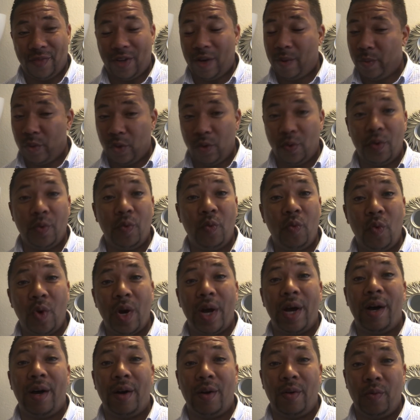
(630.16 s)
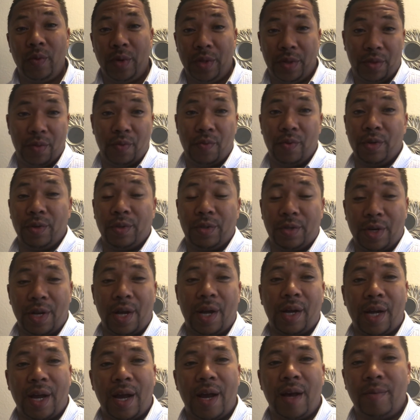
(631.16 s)
I'm doing well with the
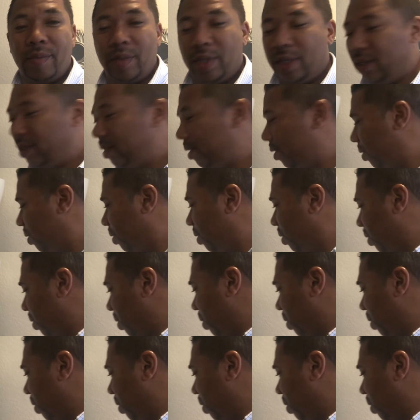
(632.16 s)
Realtor.com leads.